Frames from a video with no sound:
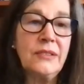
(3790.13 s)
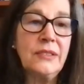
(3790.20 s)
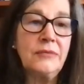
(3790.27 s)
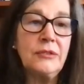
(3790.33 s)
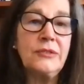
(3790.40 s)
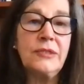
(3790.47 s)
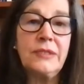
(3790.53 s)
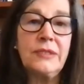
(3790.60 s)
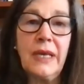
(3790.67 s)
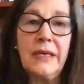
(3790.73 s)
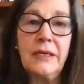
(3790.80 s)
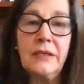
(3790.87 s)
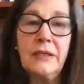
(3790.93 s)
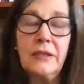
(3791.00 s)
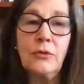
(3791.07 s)
civil
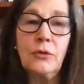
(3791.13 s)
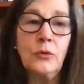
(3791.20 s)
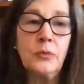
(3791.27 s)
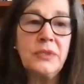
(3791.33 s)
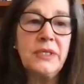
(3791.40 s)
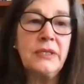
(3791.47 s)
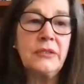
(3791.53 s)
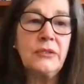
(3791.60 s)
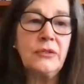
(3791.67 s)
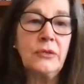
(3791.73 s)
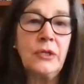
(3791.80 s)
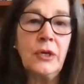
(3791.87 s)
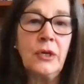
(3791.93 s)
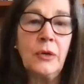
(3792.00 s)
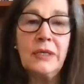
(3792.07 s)
society group says, you
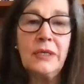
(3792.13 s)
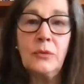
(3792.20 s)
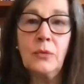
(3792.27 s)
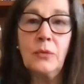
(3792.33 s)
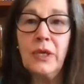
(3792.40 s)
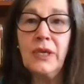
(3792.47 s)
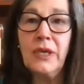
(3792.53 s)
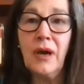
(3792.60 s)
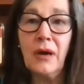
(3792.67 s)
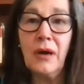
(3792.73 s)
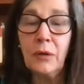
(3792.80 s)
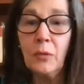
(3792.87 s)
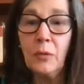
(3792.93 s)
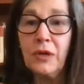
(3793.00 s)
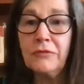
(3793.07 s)
know what, we
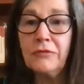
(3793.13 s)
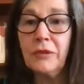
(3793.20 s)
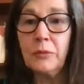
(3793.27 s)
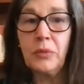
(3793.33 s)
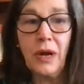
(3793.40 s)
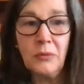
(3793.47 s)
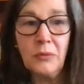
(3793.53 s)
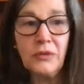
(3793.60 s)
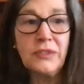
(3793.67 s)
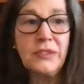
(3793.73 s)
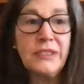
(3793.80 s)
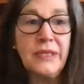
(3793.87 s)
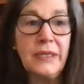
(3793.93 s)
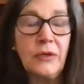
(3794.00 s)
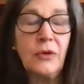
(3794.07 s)
are one of the primary
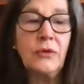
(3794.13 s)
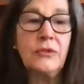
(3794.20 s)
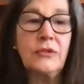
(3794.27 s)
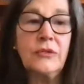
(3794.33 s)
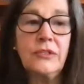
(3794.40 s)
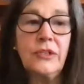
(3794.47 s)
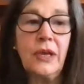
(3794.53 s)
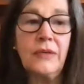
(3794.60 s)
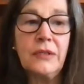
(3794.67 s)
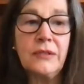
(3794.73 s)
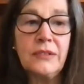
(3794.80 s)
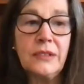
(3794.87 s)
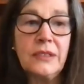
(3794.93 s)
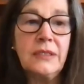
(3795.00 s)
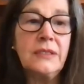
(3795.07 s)
stakeholders,
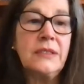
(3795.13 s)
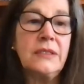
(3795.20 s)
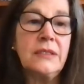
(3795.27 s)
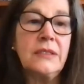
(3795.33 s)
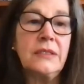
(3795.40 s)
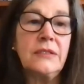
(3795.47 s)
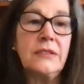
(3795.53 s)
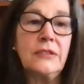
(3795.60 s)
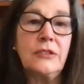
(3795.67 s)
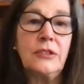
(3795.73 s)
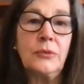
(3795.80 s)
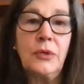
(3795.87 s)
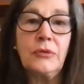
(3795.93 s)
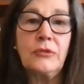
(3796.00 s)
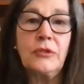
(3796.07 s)
obviously, since this is
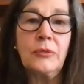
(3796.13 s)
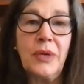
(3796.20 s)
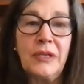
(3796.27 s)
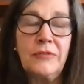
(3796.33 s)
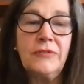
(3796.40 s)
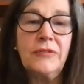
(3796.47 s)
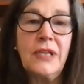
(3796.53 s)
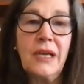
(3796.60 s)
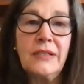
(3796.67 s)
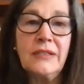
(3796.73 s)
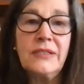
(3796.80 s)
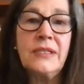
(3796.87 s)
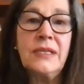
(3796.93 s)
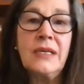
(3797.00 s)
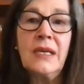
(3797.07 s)
supposed to benefit
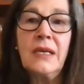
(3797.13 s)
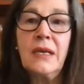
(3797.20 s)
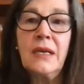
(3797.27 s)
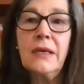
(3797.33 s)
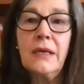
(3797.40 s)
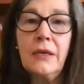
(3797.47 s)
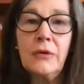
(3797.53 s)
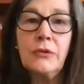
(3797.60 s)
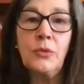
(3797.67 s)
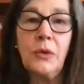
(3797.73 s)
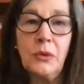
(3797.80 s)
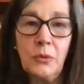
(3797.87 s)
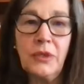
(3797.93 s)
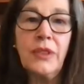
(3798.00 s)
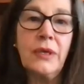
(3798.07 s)
us, here's
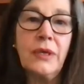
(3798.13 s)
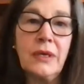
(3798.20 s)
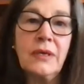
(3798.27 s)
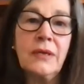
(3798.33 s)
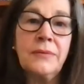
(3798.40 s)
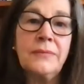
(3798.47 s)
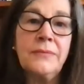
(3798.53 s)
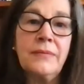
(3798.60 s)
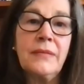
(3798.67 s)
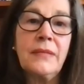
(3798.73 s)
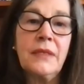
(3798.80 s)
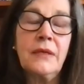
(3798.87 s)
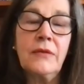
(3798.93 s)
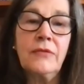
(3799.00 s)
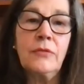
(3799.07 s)
what we think.
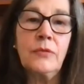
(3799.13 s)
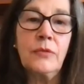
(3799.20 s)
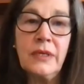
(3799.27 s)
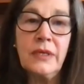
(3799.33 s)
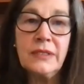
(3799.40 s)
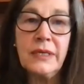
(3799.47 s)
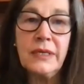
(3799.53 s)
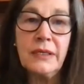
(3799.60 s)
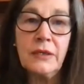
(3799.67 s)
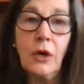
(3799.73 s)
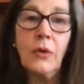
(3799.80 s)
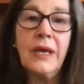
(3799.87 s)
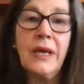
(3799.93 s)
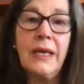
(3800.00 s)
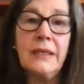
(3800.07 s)
We say,
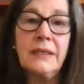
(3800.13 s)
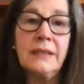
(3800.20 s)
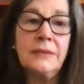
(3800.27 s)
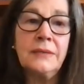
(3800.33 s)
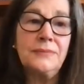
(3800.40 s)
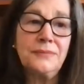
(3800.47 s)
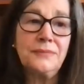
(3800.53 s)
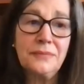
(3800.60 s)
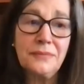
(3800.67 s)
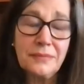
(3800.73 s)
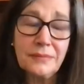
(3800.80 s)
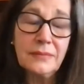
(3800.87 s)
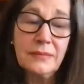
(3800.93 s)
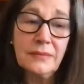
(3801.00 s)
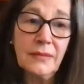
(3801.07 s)
go ahead.
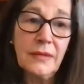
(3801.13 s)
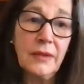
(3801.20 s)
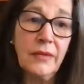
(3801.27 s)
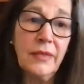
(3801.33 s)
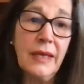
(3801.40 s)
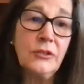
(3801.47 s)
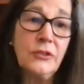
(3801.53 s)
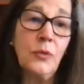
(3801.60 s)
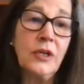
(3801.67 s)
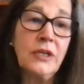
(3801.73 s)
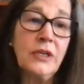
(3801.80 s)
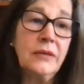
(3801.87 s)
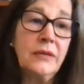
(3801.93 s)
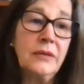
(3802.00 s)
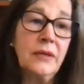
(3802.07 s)
That's
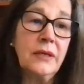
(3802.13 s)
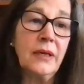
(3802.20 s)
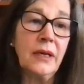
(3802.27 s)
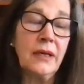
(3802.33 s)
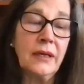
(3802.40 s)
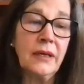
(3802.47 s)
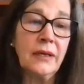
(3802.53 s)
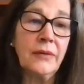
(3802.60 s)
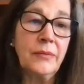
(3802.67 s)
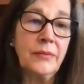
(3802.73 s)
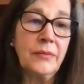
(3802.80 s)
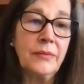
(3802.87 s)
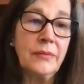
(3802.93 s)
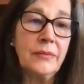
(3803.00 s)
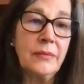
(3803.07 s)
one
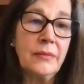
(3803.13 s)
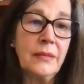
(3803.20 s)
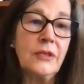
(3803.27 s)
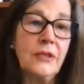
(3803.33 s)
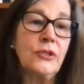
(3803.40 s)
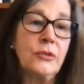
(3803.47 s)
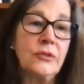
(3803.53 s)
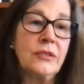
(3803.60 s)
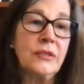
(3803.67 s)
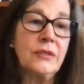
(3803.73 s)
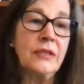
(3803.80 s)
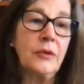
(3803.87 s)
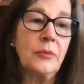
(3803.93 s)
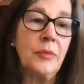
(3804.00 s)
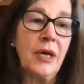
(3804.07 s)
issue to
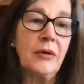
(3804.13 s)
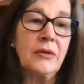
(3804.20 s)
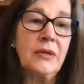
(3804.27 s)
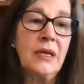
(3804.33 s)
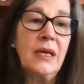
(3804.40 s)
think about.